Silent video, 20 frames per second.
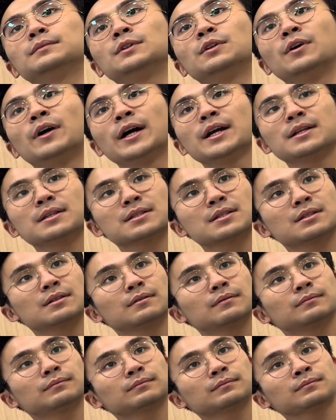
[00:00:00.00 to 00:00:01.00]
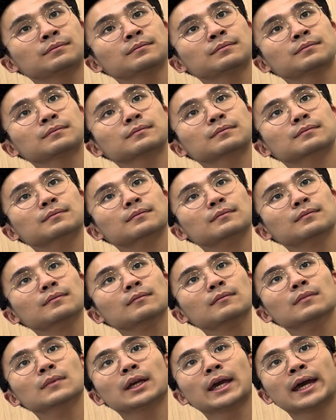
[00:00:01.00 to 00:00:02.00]
Right?
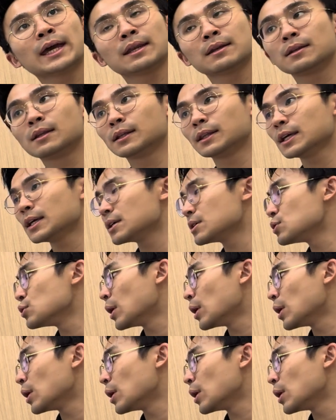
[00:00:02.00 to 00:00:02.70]
And the thing is,